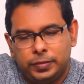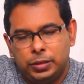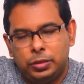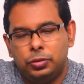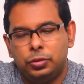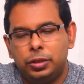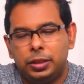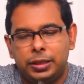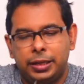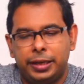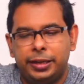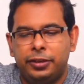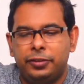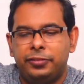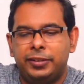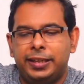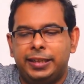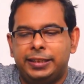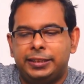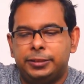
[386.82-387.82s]
good kind of
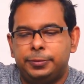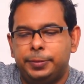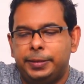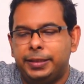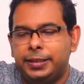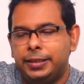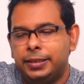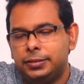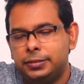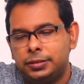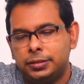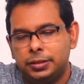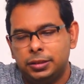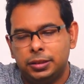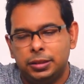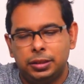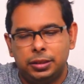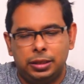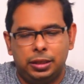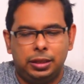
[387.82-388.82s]
an experience.
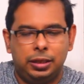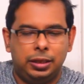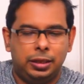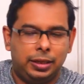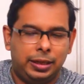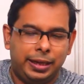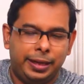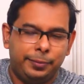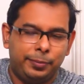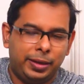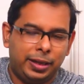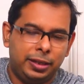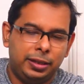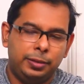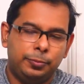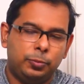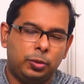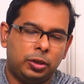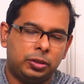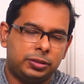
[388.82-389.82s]
I'm
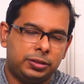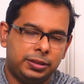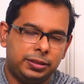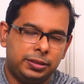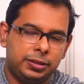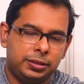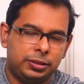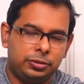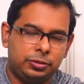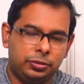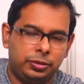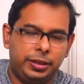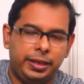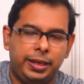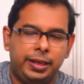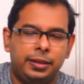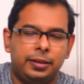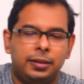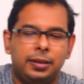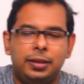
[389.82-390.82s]
unboxing it
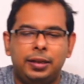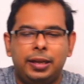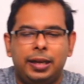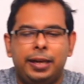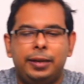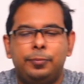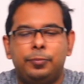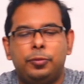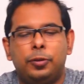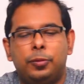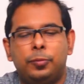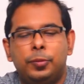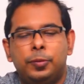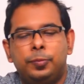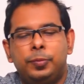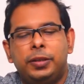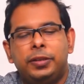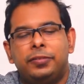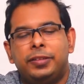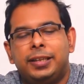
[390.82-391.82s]
today, and
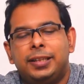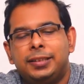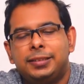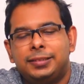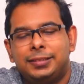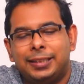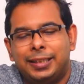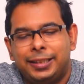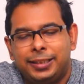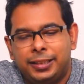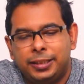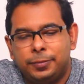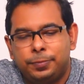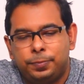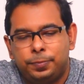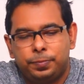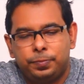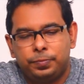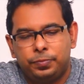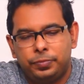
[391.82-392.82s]
probably when I set
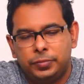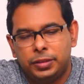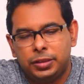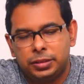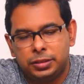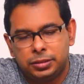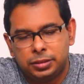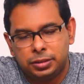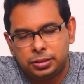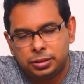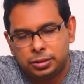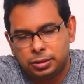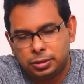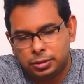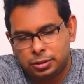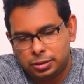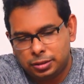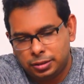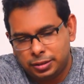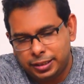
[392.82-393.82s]
up
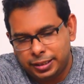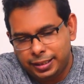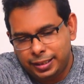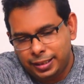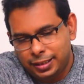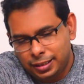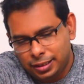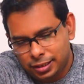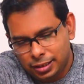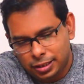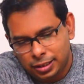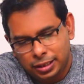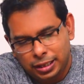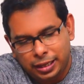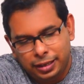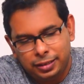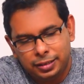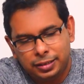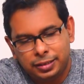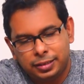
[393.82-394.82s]
this thing,
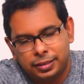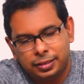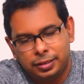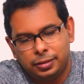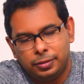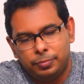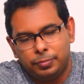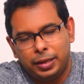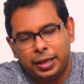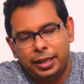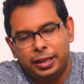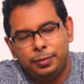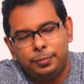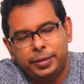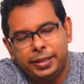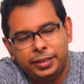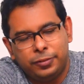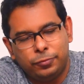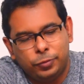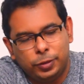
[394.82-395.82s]
I'll
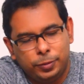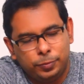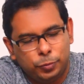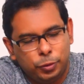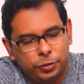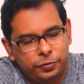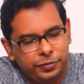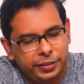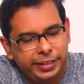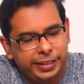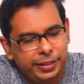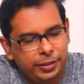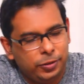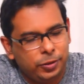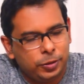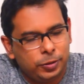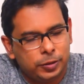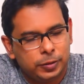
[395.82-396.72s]
make one more video